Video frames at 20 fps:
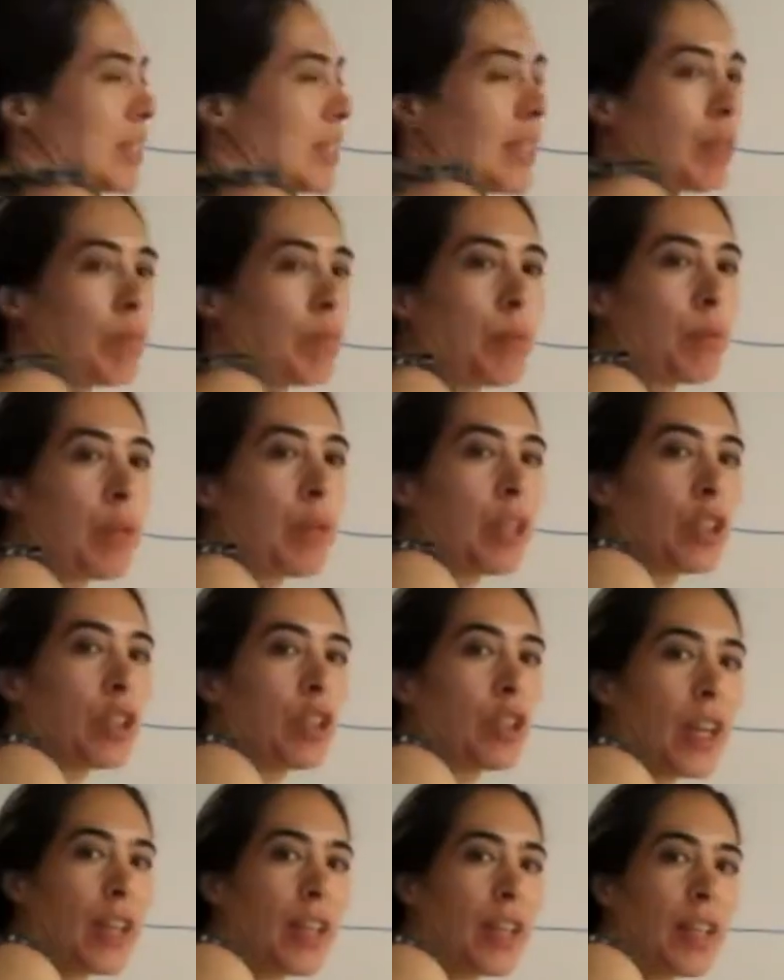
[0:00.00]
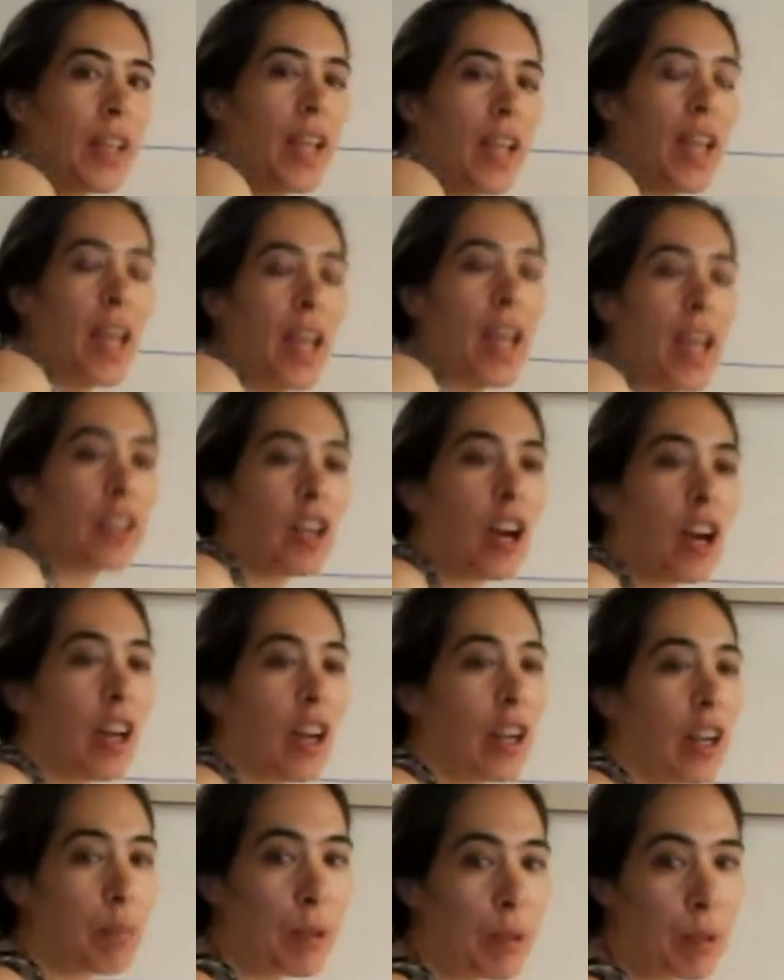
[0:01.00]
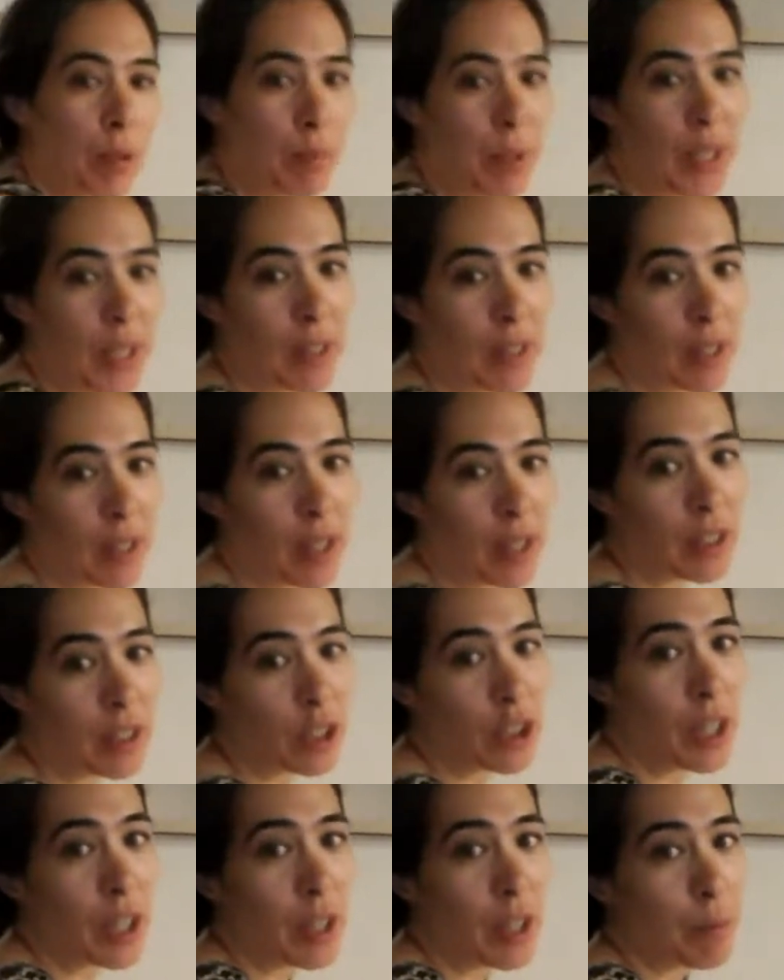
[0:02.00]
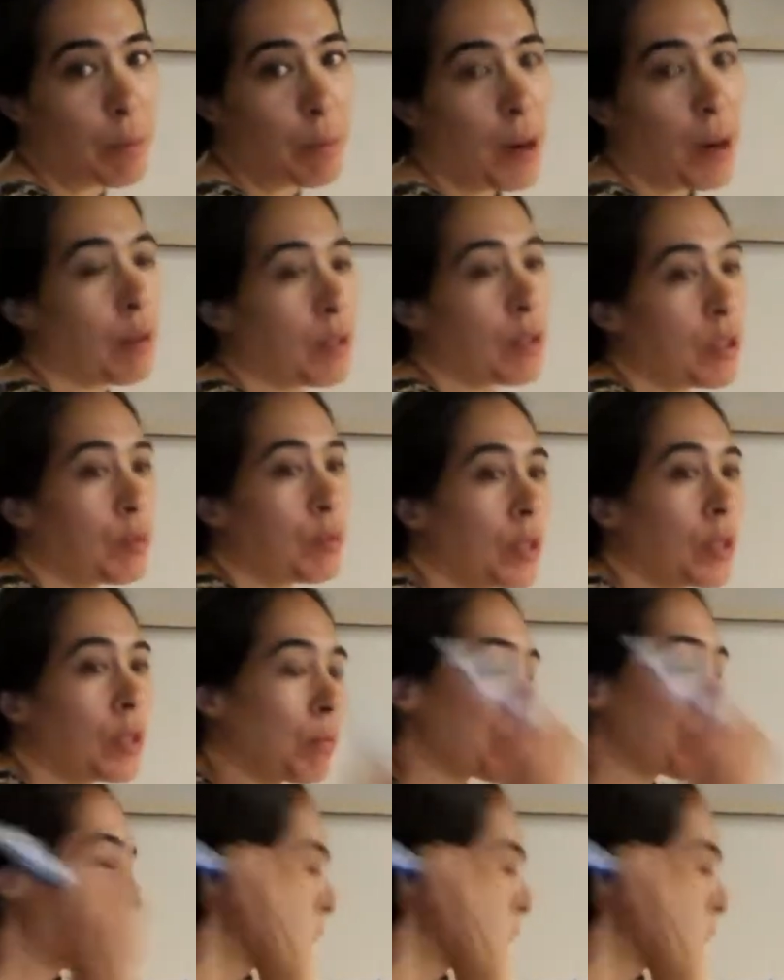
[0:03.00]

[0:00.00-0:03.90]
still investing, but my credit had caught up with me, right? The credit part was